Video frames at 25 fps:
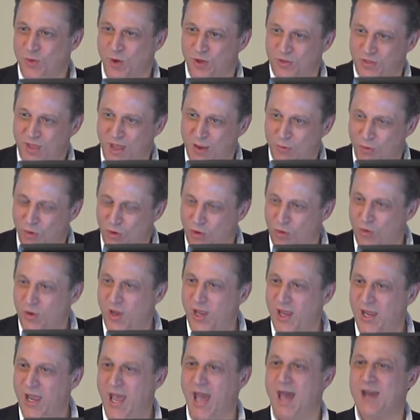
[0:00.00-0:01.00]
what they were
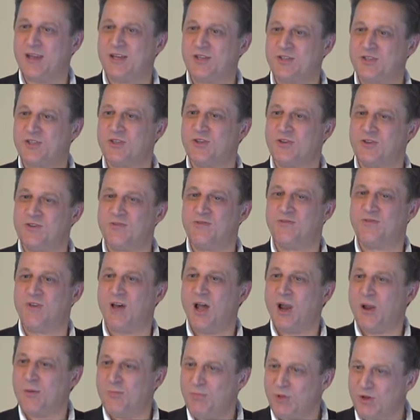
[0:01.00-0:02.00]
looking at is the
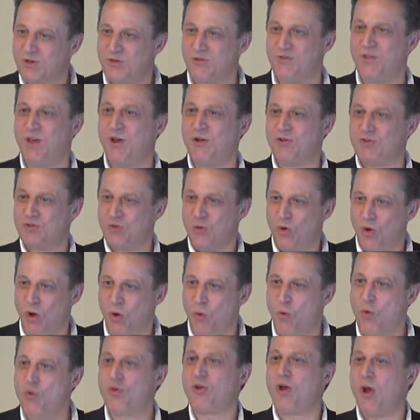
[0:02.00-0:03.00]
development of those
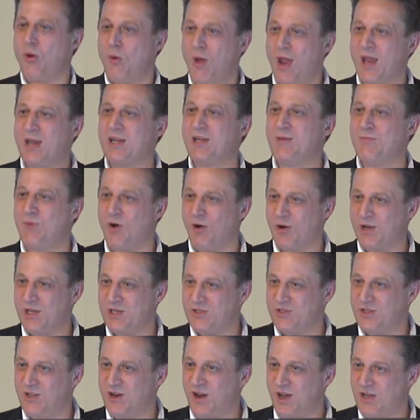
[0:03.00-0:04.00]

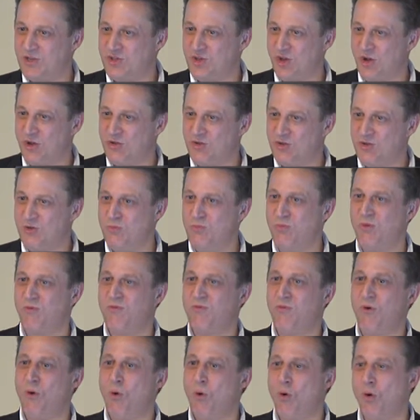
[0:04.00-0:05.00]
autoantibodies that I showed you
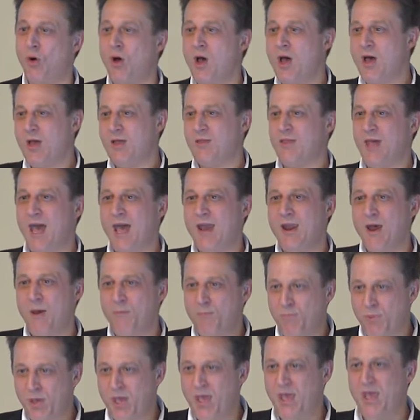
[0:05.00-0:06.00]
before that
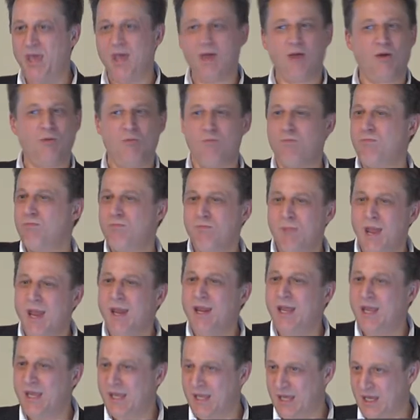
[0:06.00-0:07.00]
appear
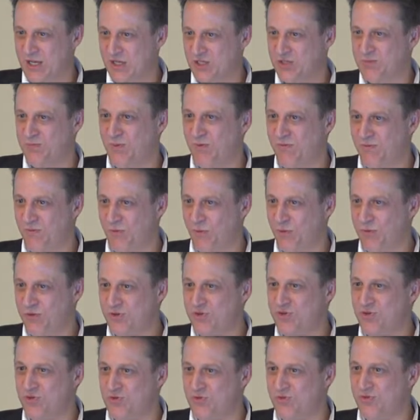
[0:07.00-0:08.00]
many years before
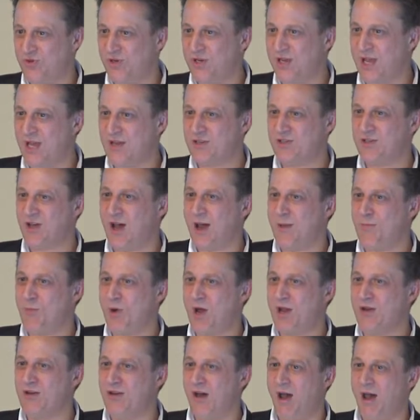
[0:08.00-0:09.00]
the children get type
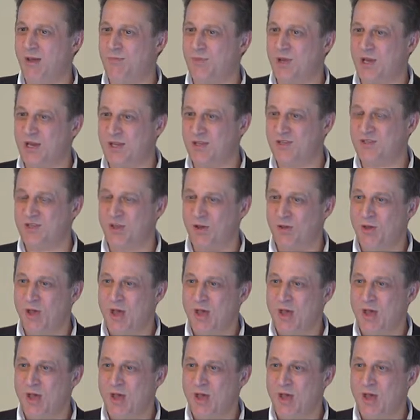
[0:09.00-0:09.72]
1 diabetes.